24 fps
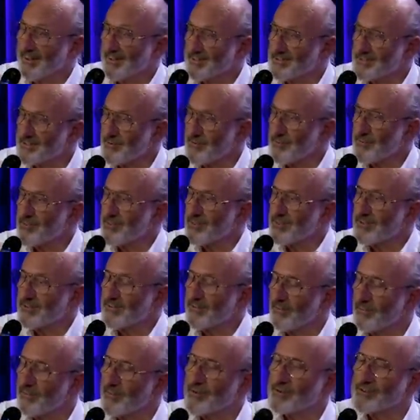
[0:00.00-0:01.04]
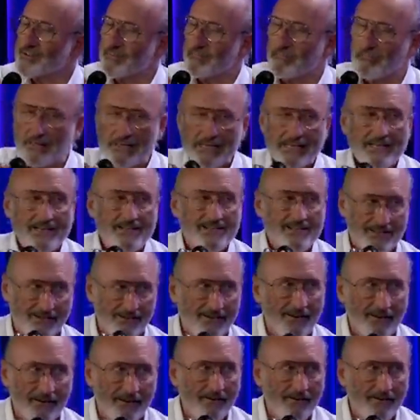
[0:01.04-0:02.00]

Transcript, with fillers: And so the, there's a piece